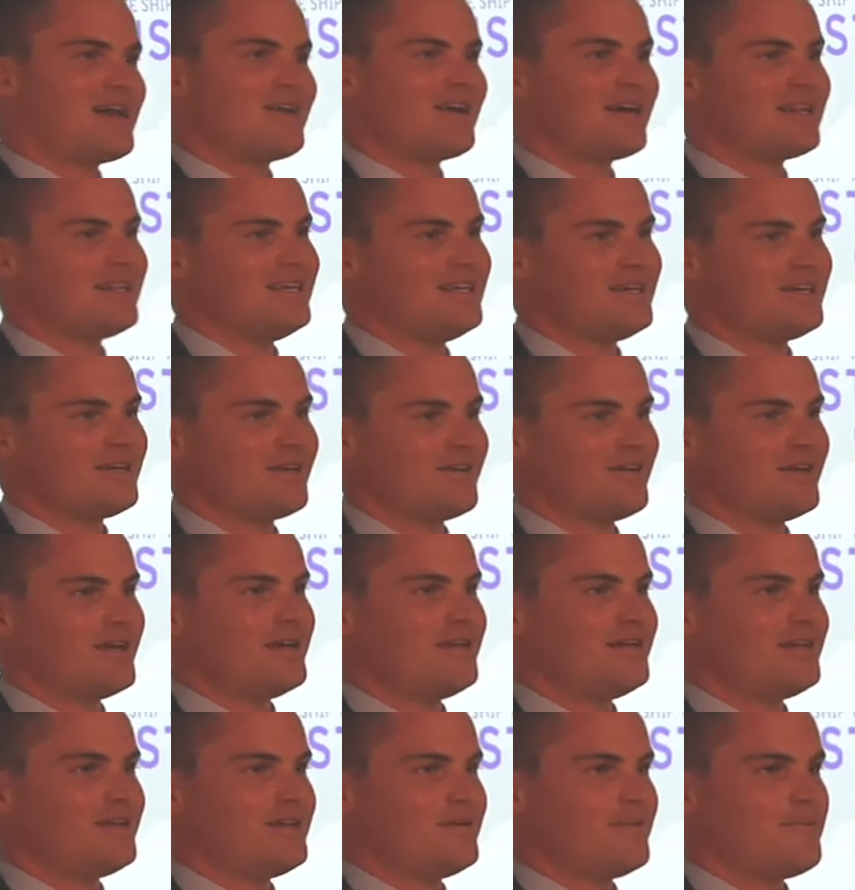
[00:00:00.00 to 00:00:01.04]
And I think
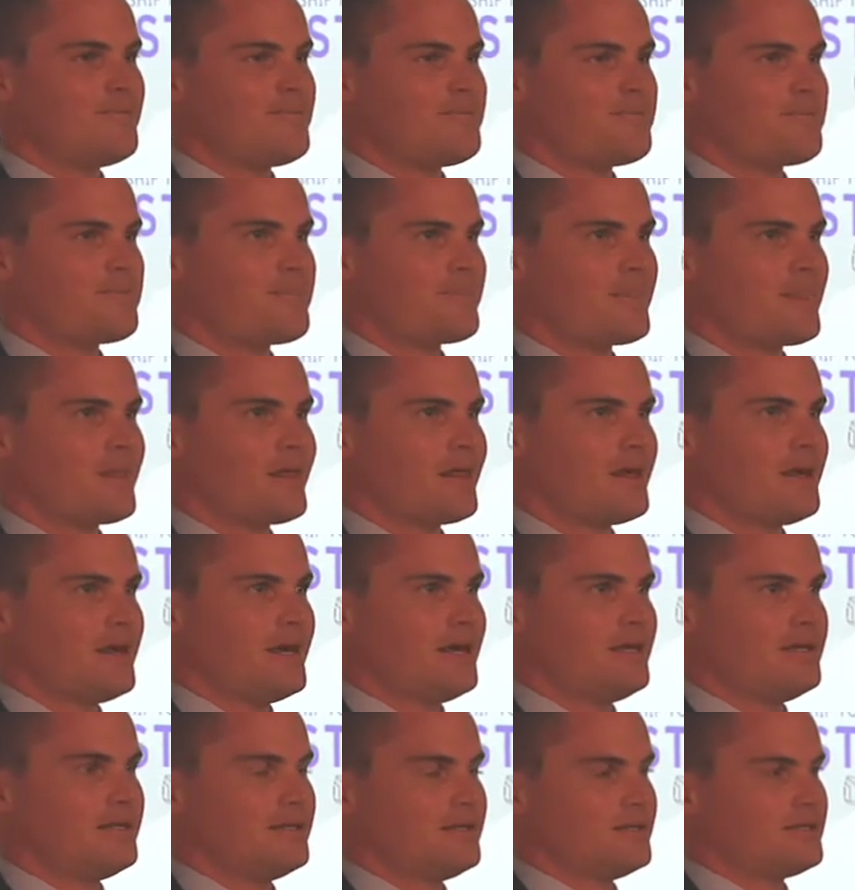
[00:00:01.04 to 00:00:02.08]
in
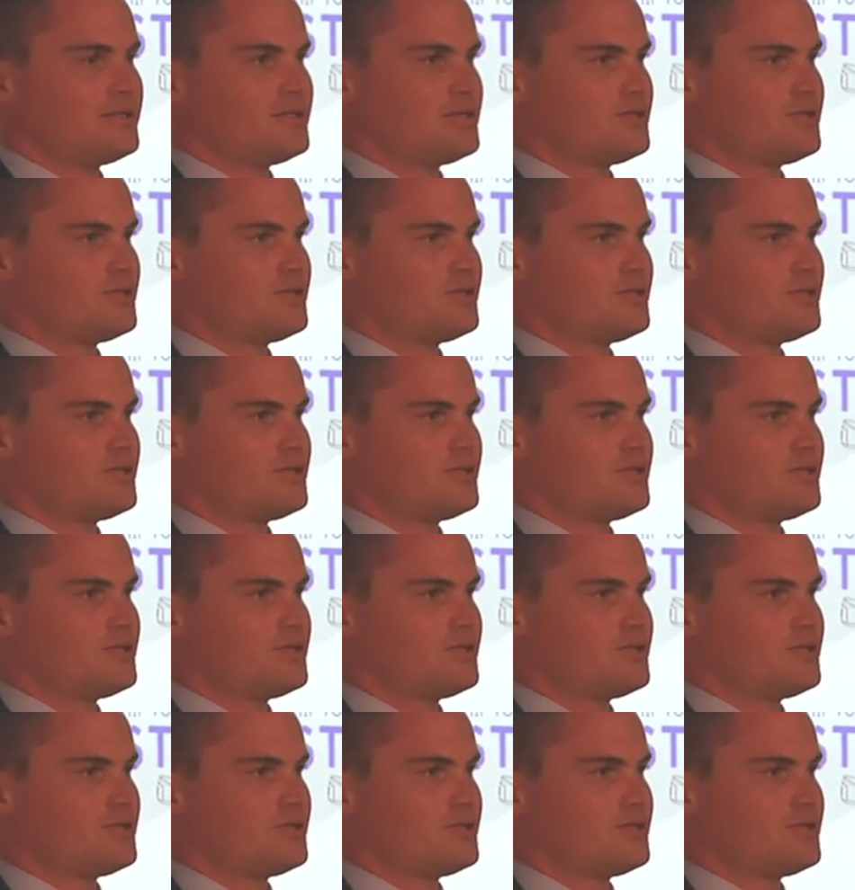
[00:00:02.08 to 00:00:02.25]
In,